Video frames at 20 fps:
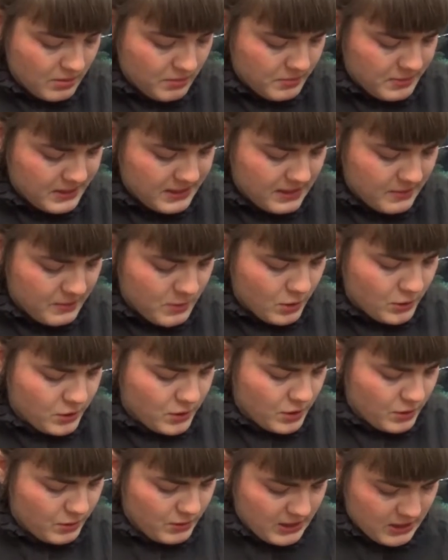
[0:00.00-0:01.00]
But I'm not
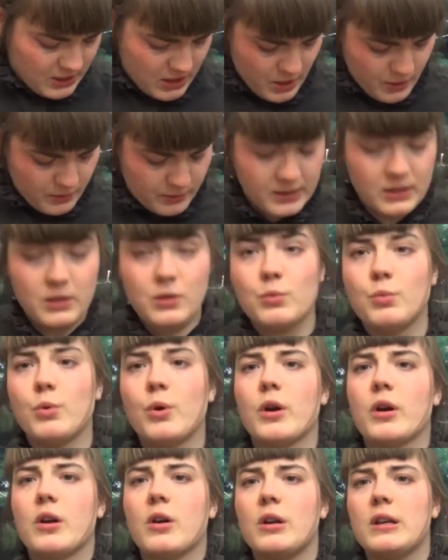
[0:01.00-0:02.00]
only going to
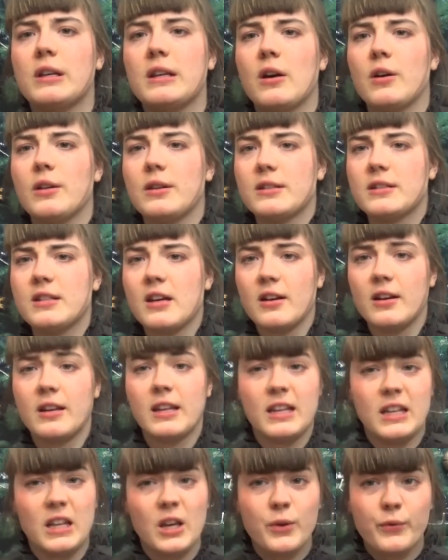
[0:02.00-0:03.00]
work on
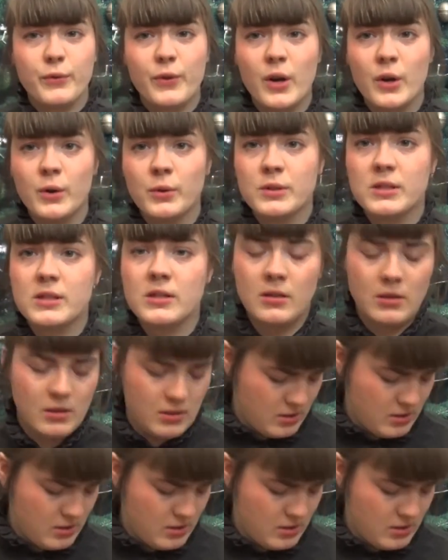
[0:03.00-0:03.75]
tiny UFOs.